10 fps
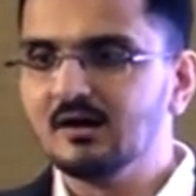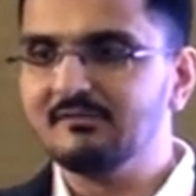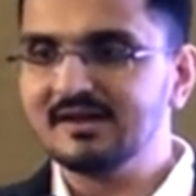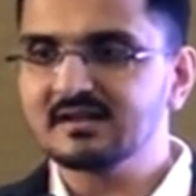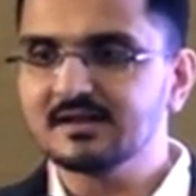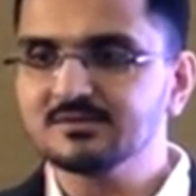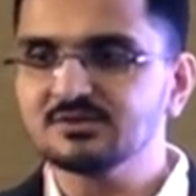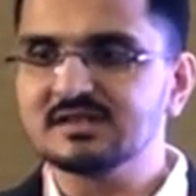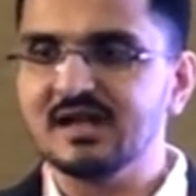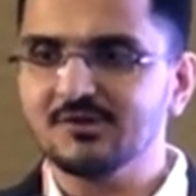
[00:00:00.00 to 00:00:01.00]
When it comes
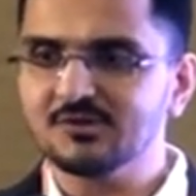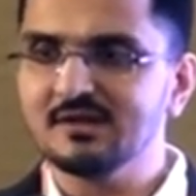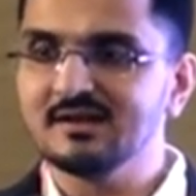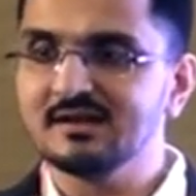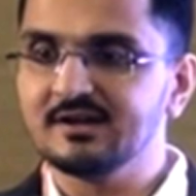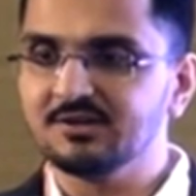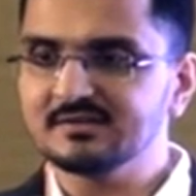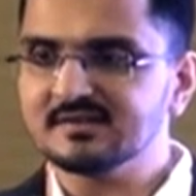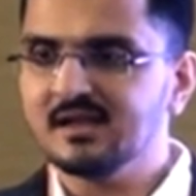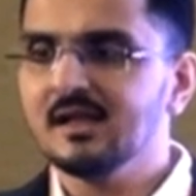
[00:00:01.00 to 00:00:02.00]
to
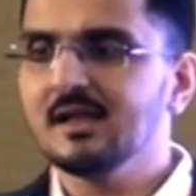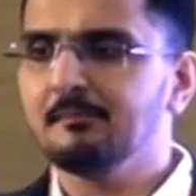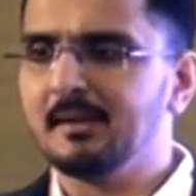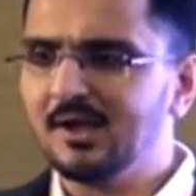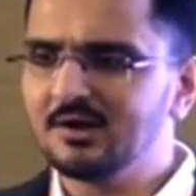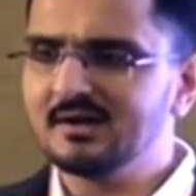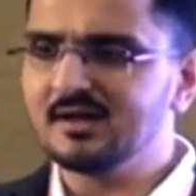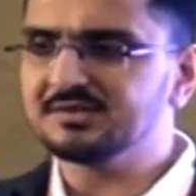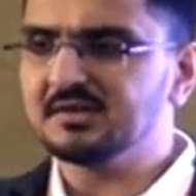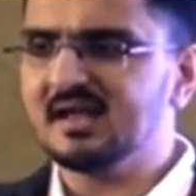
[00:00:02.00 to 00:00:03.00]
thiazolidinediones,
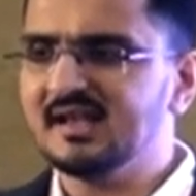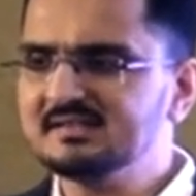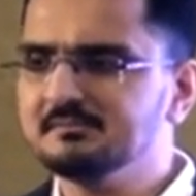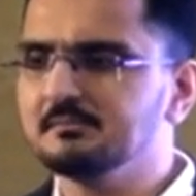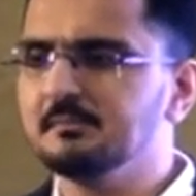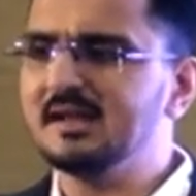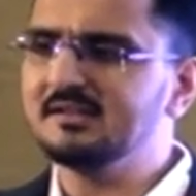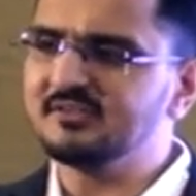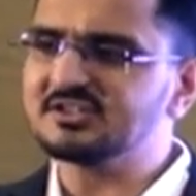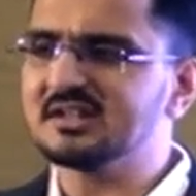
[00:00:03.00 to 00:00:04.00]
pioglitazone has
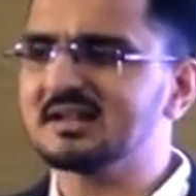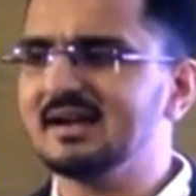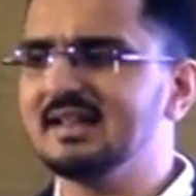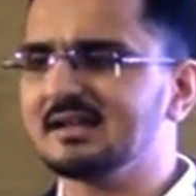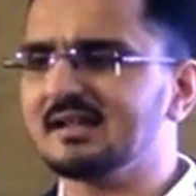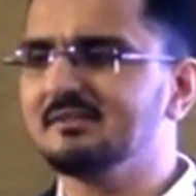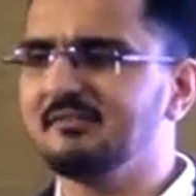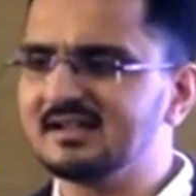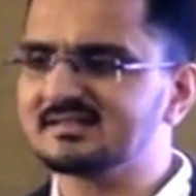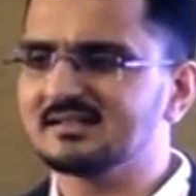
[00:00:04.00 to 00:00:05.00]
beneficial cardiac
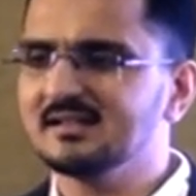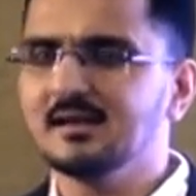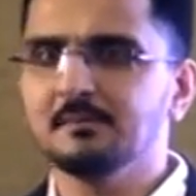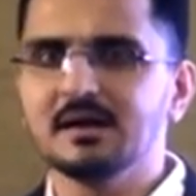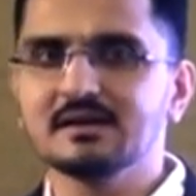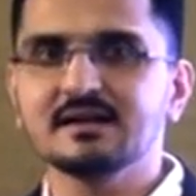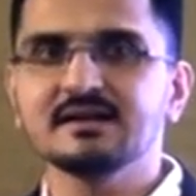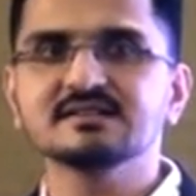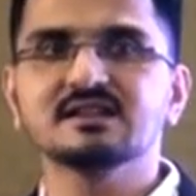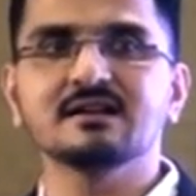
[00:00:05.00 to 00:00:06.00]
effects, but it
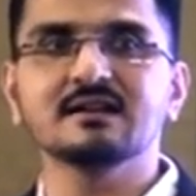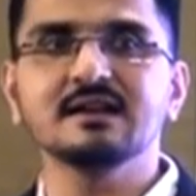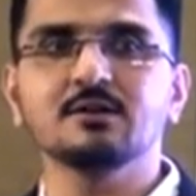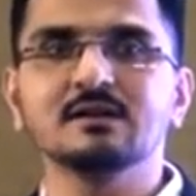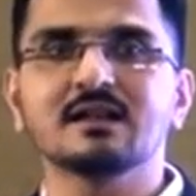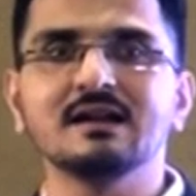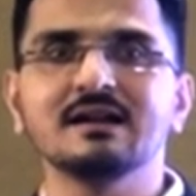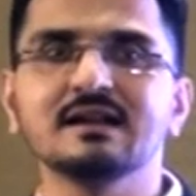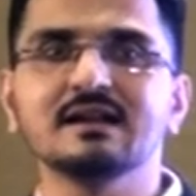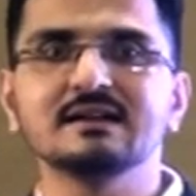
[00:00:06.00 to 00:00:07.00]
is generally
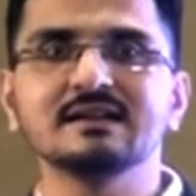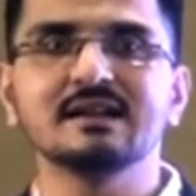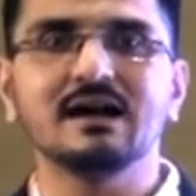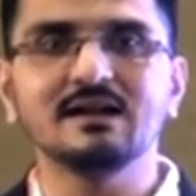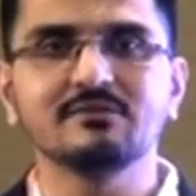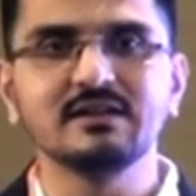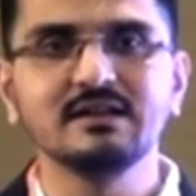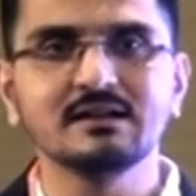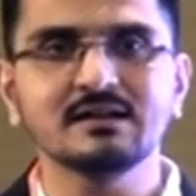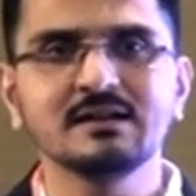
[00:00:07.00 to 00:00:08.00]
contraindicated in heart
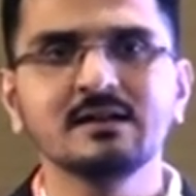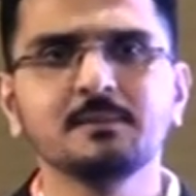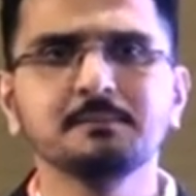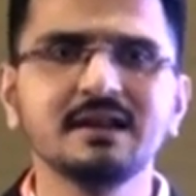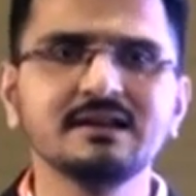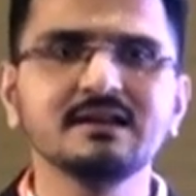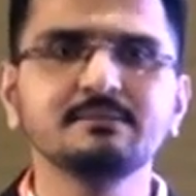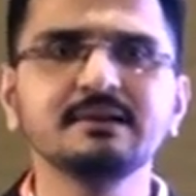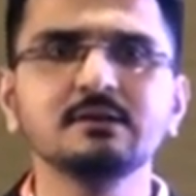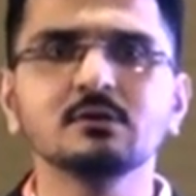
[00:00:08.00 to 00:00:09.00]
failure, mainly
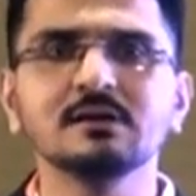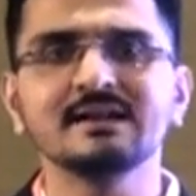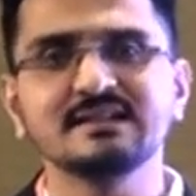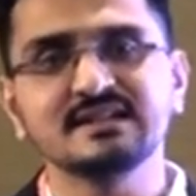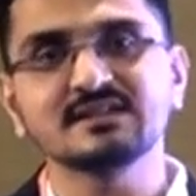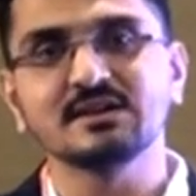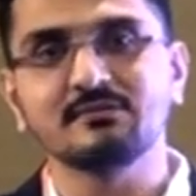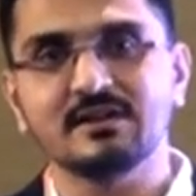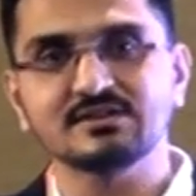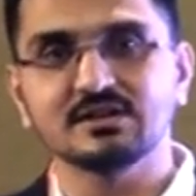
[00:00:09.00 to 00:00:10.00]
below an ejection
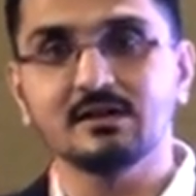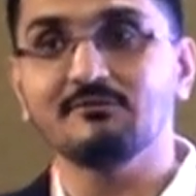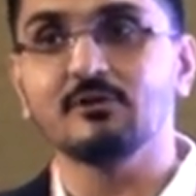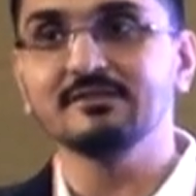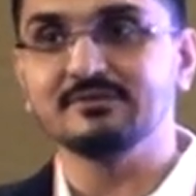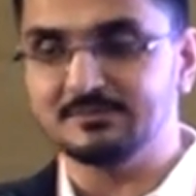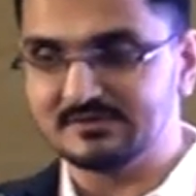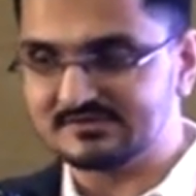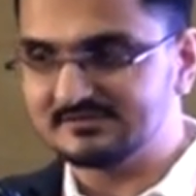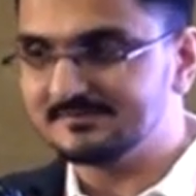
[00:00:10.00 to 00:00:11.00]
fraction of
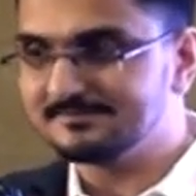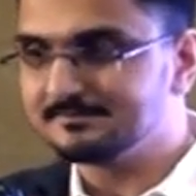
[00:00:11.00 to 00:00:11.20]
45%.